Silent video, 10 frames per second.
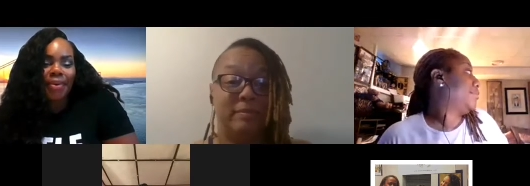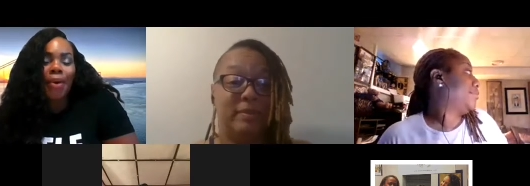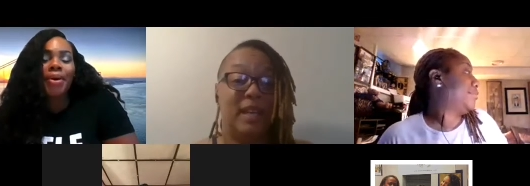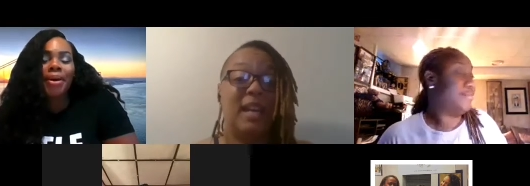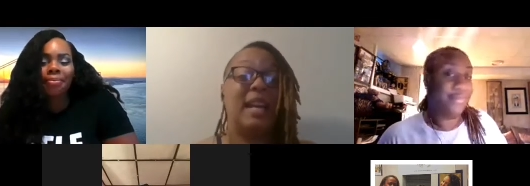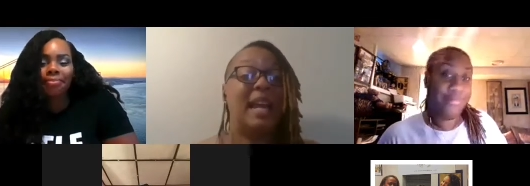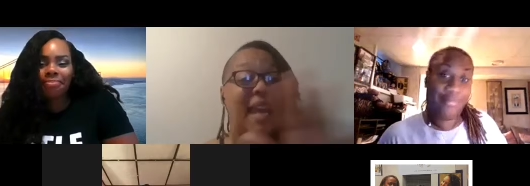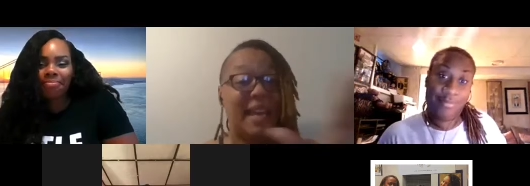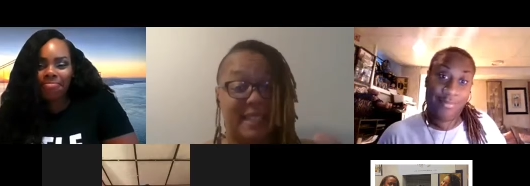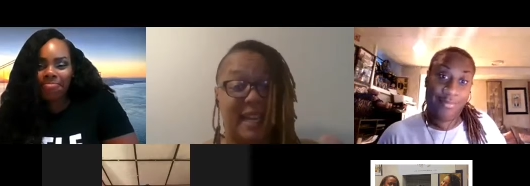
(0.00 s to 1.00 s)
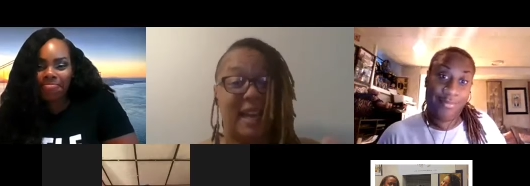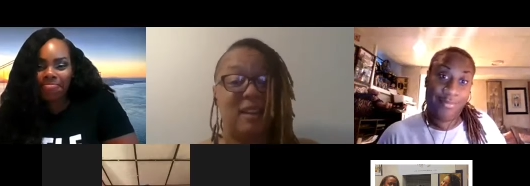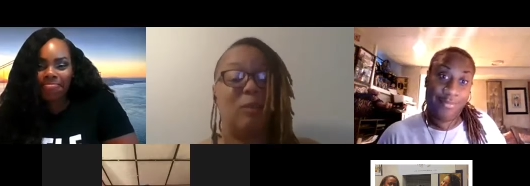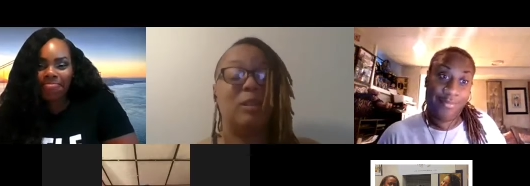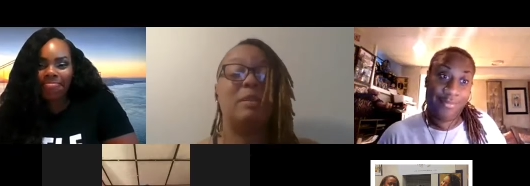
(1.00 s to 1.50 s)
Speaker 1: Okay. And I like that
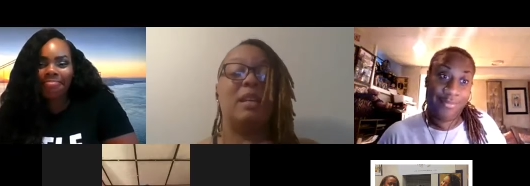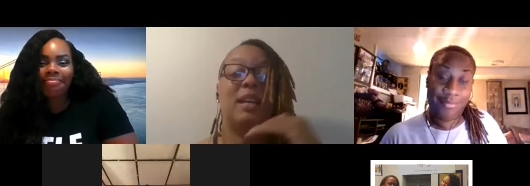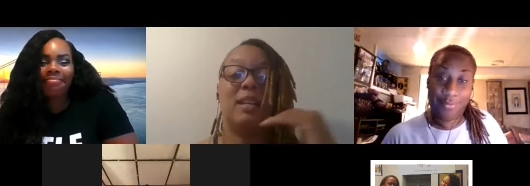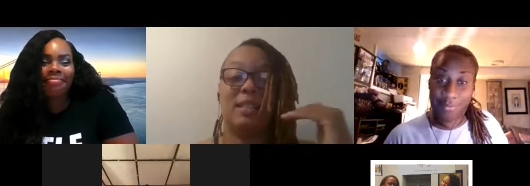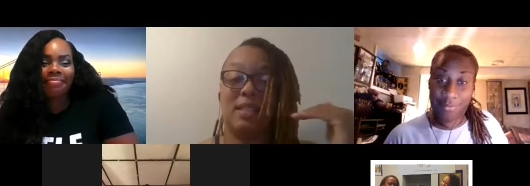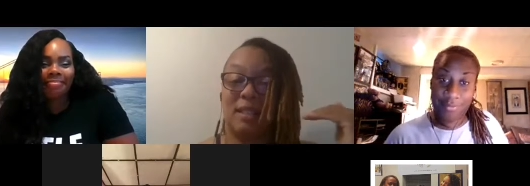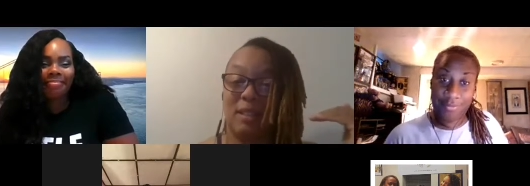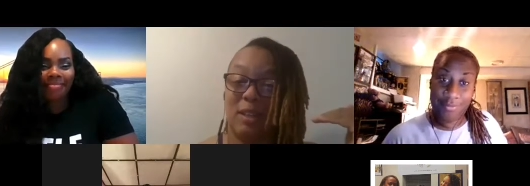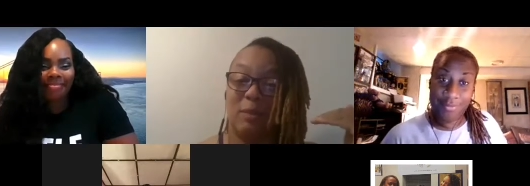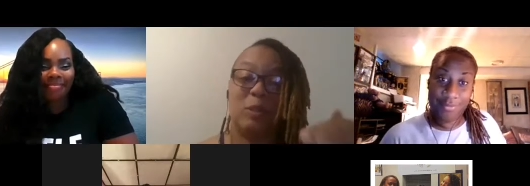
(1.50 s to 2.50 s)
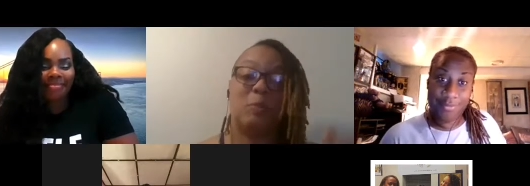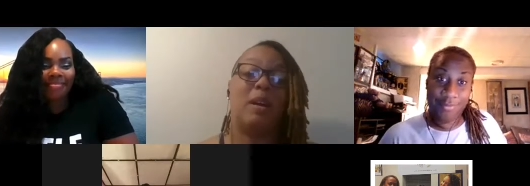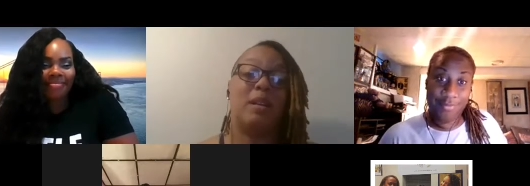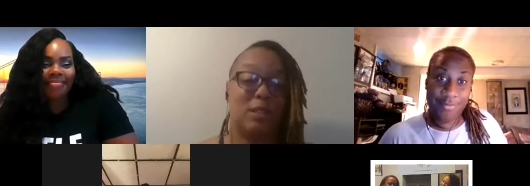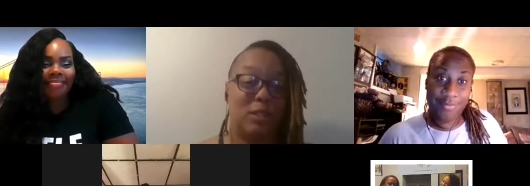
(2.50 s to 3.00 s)
only because their
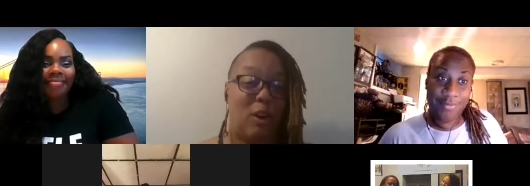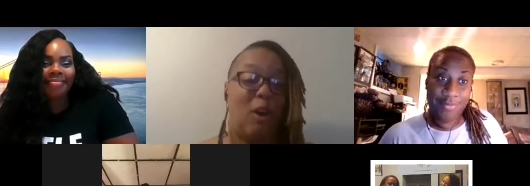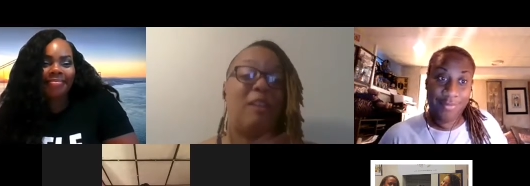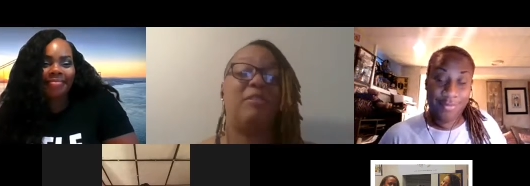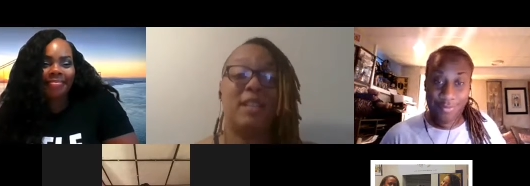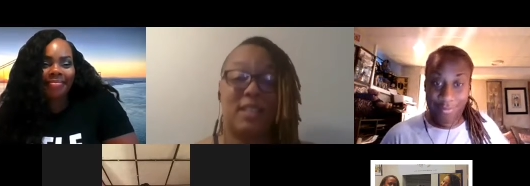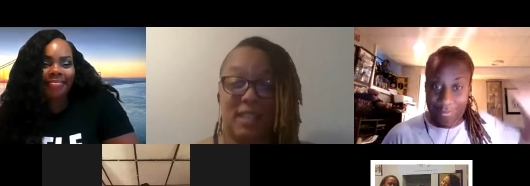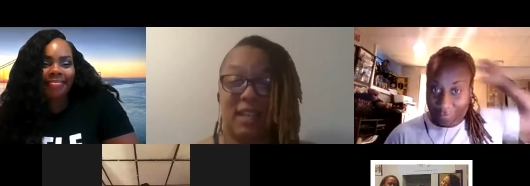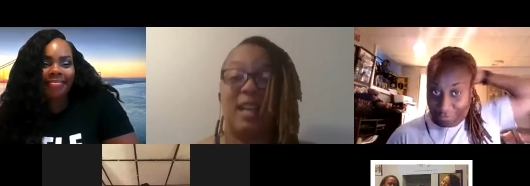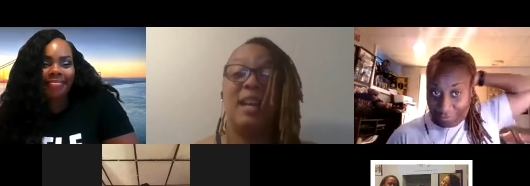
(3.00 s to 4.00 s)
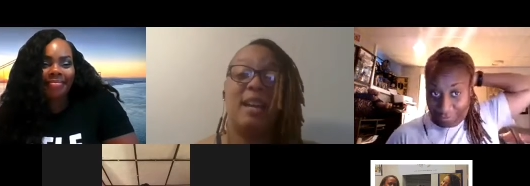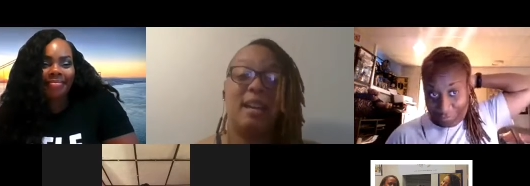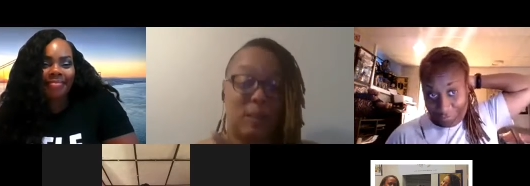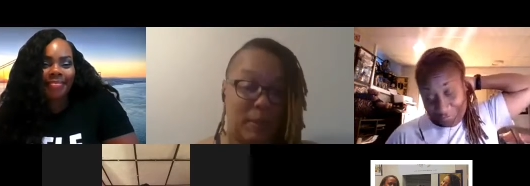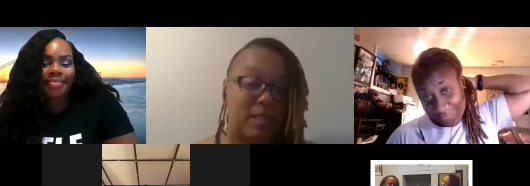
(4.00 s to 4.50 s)
responses are authentic,
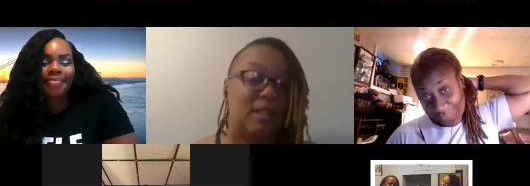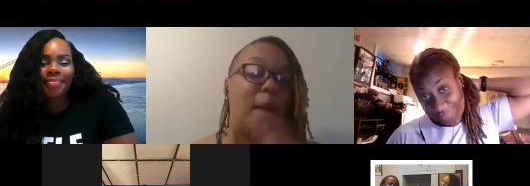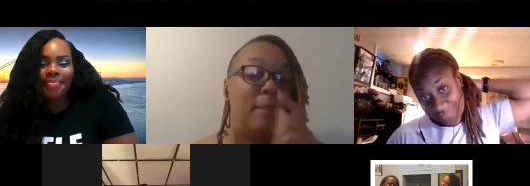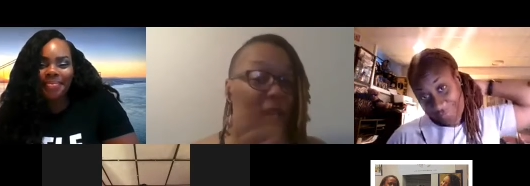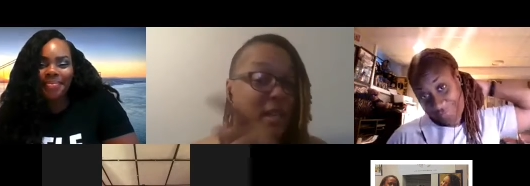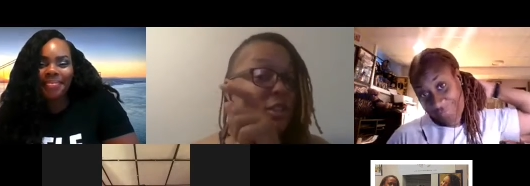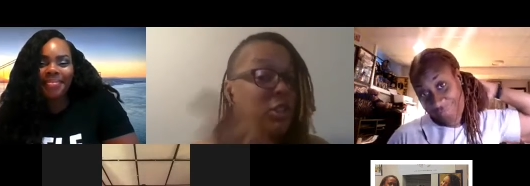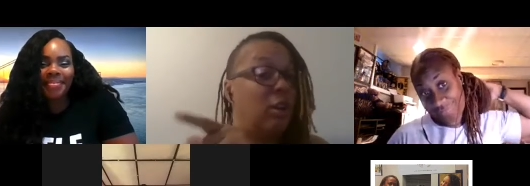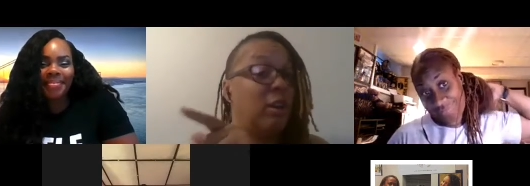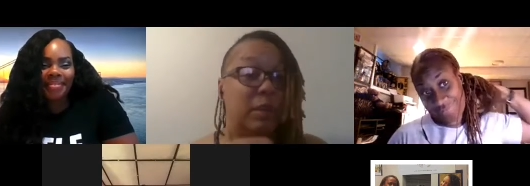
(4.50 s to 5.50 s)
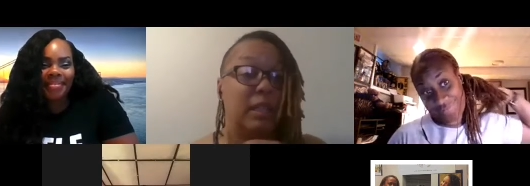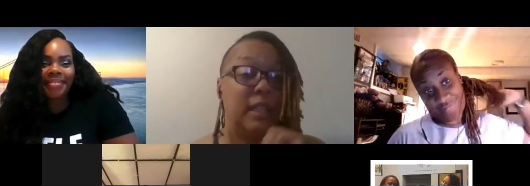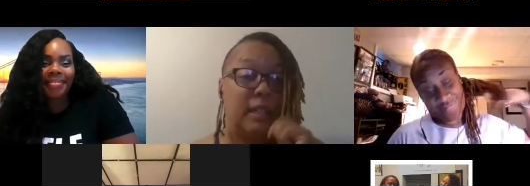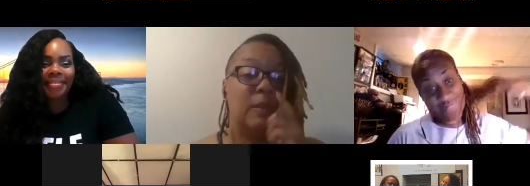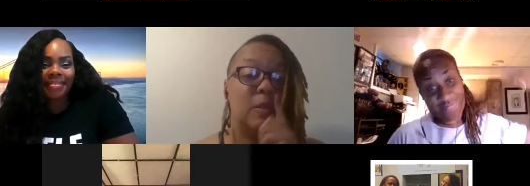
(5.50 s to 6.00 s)
especially, I mean, LaShawn
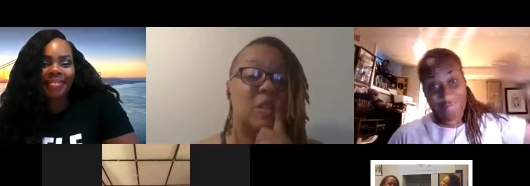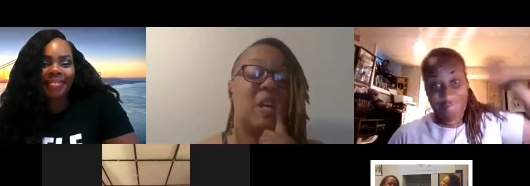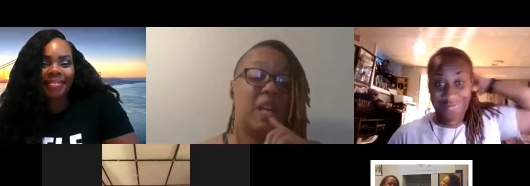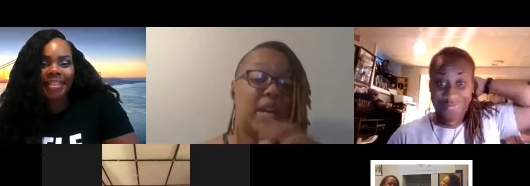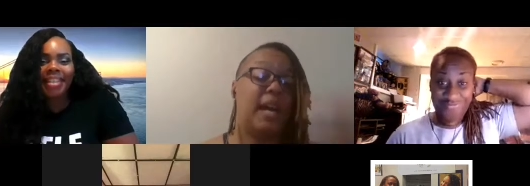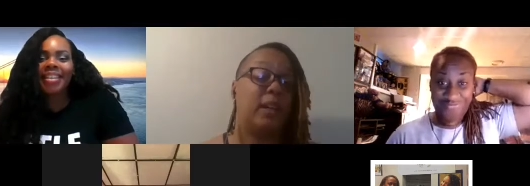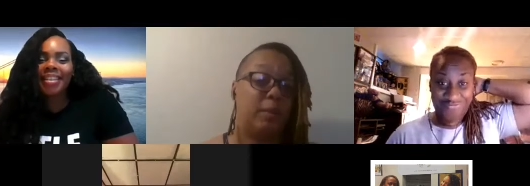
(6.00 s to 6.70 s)
really. Jerry kind of